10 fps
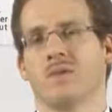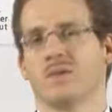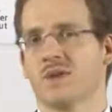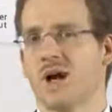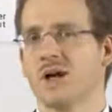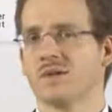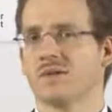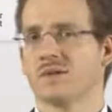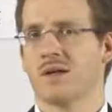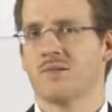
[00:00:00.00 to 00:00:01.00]

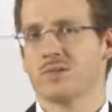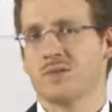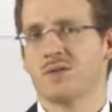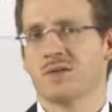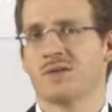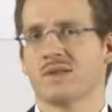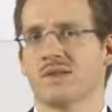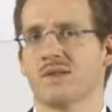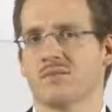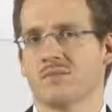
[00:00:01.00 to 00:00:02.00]
tasks and
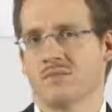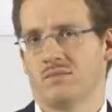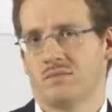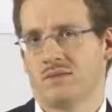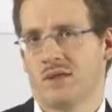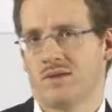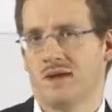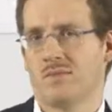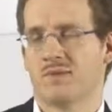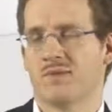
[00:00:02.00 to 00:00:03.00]
processing
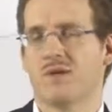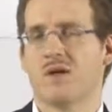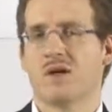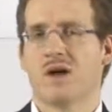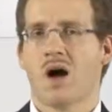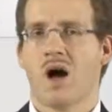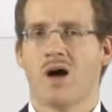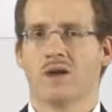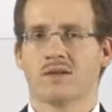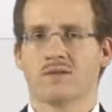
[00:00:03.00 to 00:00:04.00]
attempts
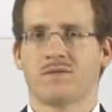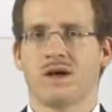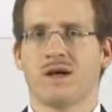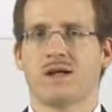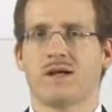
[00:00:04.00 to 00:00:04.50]
are defined